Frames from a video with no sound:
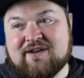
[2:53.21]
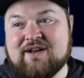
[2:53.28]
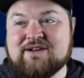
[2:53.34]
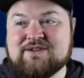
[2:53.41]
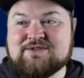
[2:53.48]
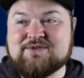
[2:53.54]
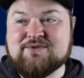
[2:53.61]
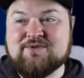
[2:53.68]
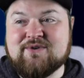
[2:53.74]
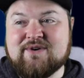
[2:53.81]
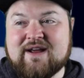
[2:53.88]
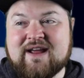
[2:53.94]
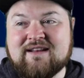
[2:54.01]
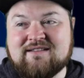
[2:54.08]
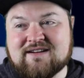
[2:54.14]
So
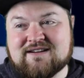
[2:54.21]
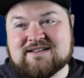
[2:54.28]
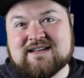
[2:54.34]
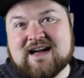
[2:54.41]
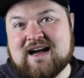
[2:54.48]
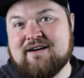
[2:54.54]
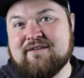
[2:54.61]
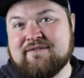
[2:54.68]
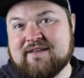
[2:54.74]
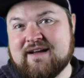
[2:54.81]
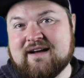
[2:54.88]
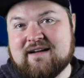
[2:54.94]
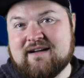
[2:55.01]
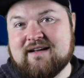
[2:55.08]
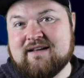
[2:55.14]
it does have
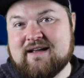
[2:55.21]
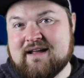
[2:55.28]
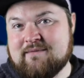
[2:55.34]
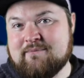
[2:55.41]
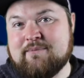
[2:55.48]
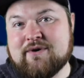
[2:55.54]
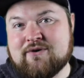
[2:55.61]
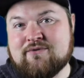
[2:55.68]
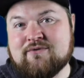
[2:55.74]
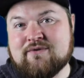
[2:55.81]
that inbuilt